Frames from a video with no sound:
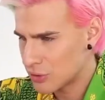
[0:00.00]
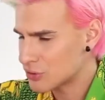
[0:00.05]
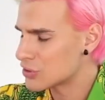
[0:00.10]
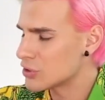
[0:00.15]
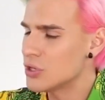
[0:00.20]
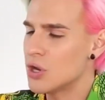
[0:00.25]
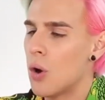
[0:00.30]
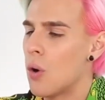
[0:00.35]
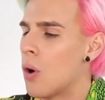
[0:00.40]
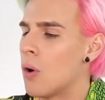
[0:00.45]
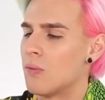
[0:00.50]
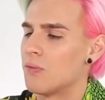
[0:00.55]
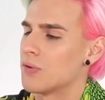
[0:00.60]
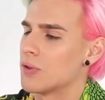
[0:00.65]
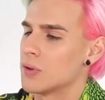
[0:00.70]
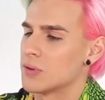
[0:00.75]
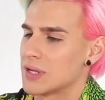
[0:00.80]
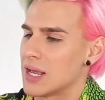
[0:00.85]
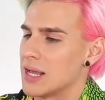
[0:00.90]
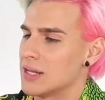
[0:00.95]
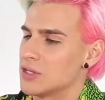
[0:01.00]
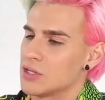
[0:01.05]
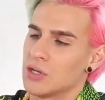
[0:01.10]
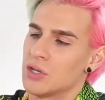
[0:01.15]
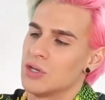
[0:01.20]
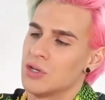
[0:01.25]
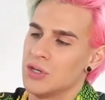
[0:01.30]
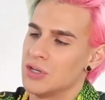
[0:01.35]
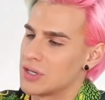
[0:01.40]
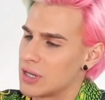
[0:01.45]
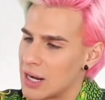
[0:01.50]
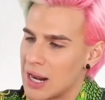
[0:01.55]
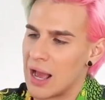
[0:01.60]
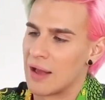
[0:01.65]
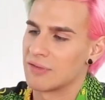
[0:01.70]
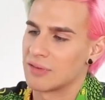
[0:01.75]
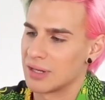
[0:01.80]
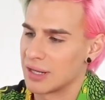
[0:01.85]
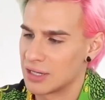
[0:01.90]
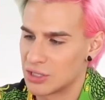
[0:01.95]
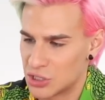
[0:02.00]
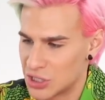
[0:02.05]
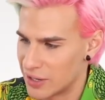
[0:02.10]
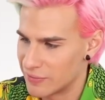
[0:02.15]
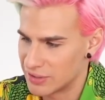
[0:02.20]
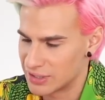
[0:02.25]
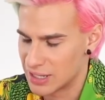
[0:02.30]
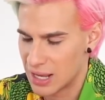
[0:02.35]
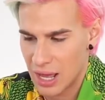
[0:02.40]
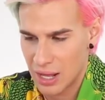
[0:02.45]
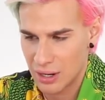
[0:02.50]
There's no hope for those ends. He's gonna have to like shave his